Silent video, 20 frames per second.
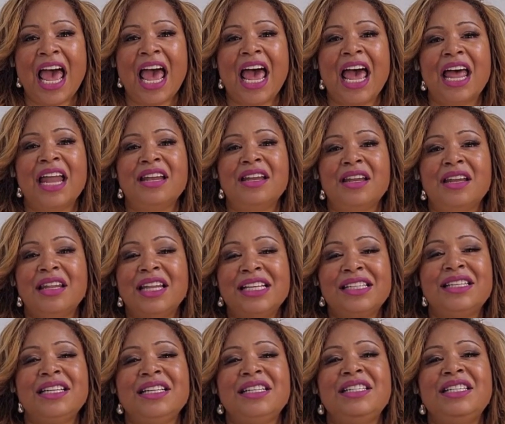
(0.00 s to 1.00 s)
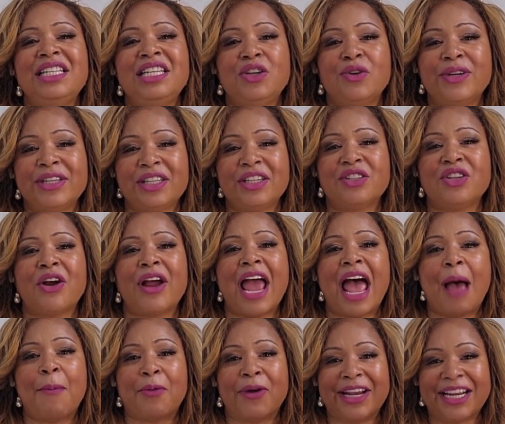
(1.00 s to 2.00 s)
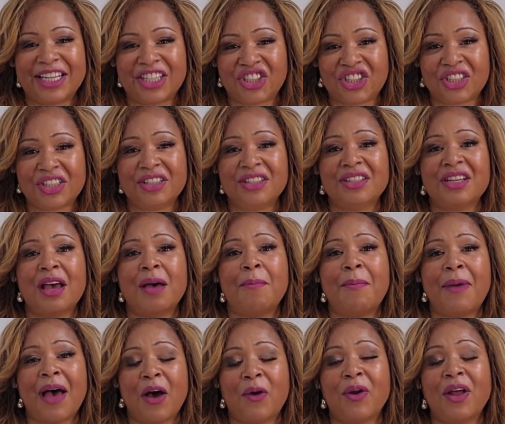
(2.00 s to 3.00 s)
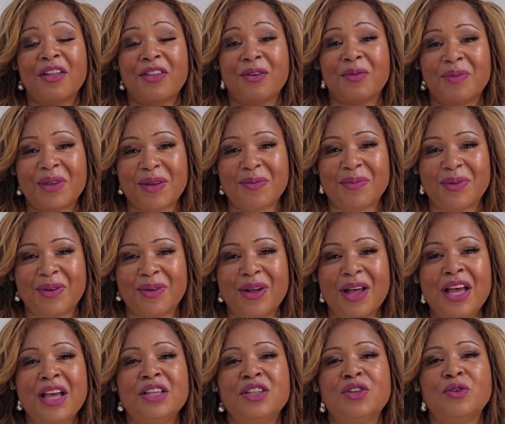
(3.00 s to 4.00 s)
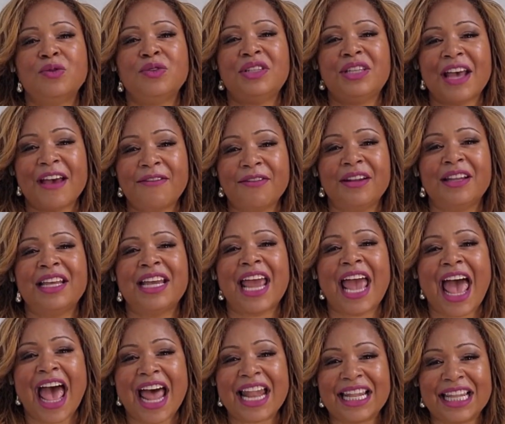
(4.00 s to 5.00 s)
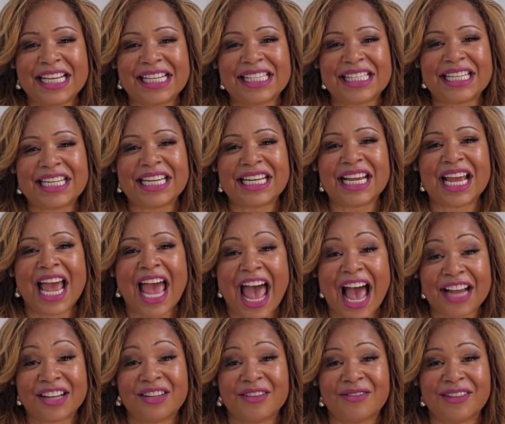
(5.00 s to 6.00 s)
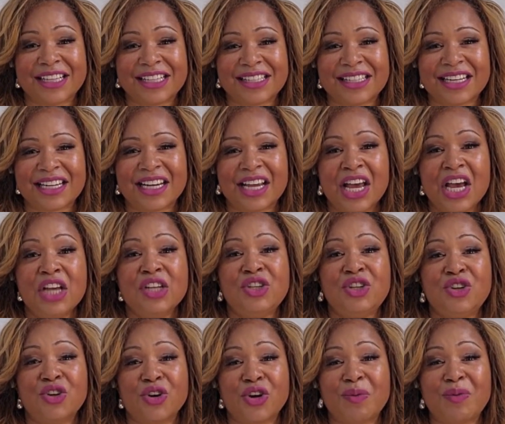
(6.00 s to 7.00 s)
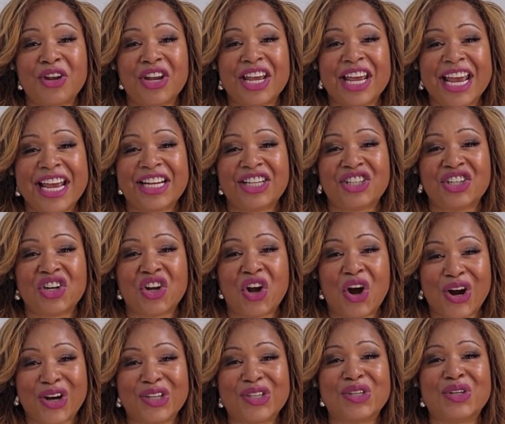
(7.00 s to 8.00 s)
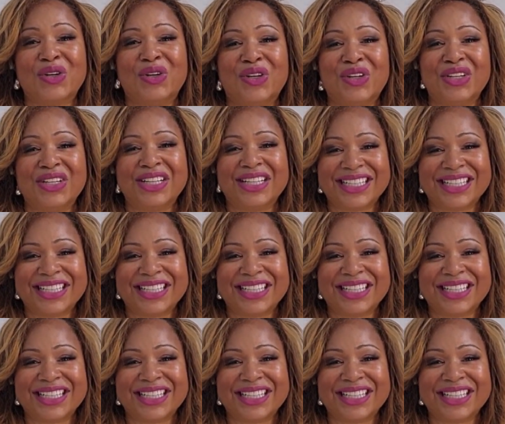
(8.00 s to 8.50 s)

And listening decreases our apprehensions about other people. So definitely add listening, active listening, to your communication arsenal.